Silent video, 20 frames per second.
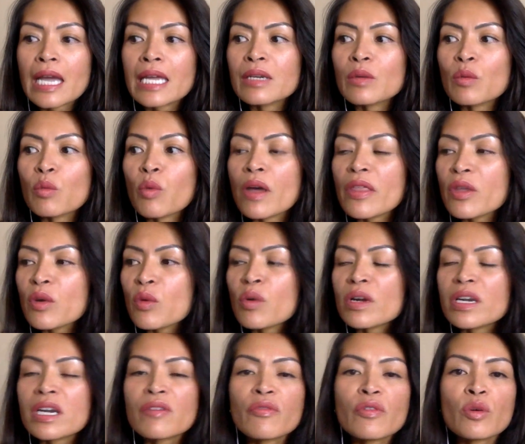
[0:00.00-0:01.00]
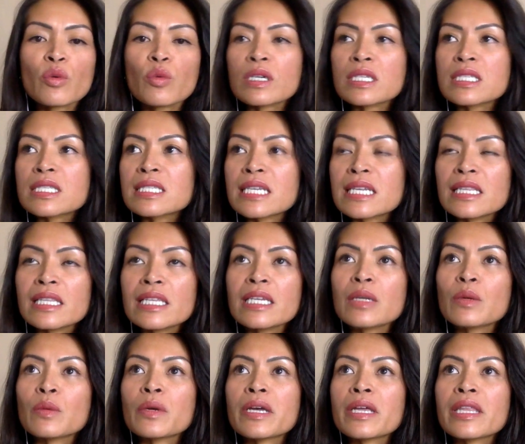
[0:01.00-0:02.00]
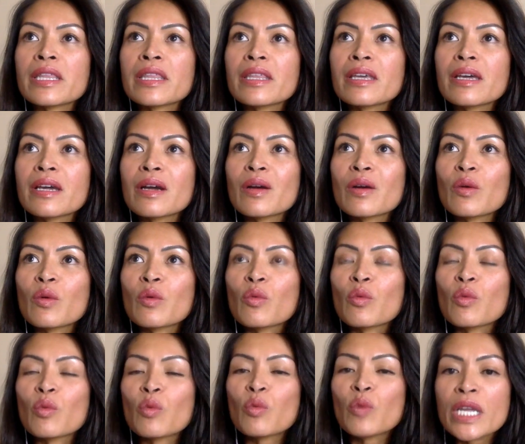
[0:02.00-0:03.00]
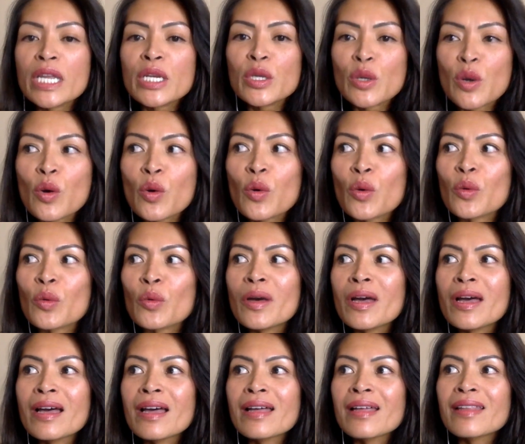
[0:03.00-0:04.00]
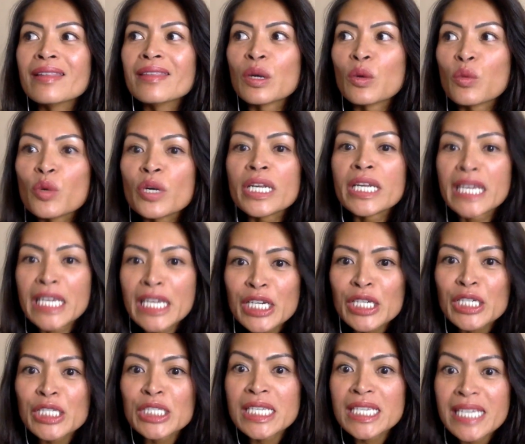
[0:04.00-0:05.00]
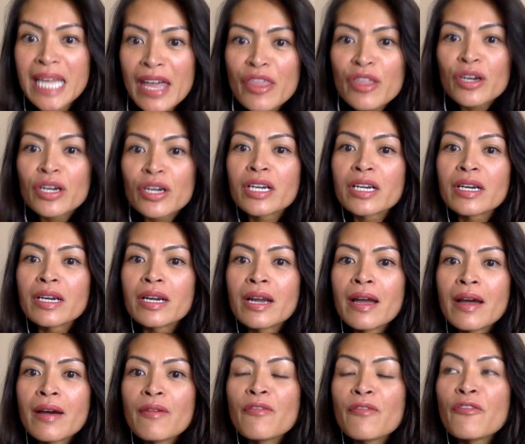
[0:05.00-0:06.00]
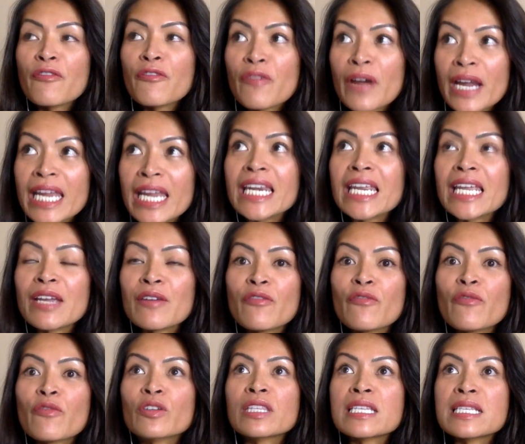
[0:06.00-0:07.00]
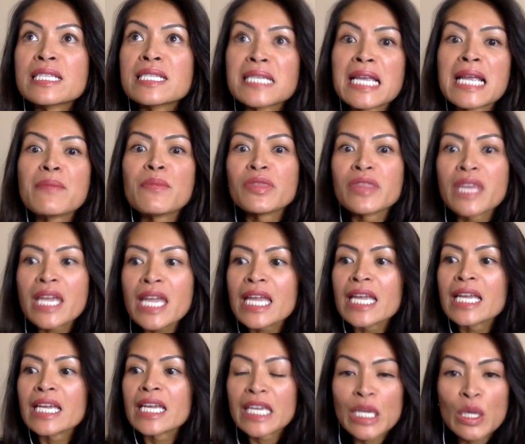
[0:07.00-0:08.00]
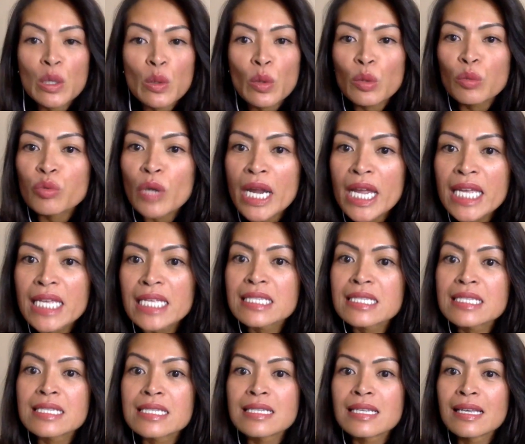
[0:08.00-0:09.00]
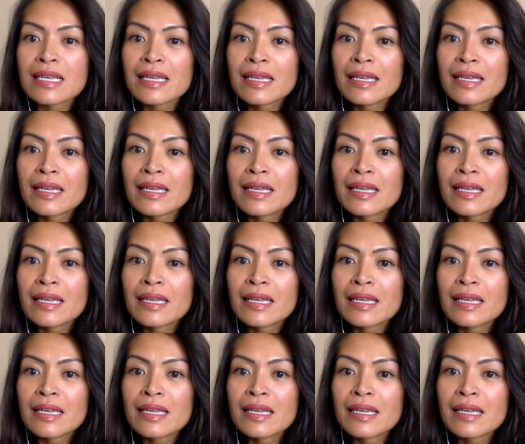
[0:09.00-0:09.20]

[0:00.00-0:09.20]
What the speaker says: And whatever we're dealing with, we know that we're here together fighting for the same thing, equal rights,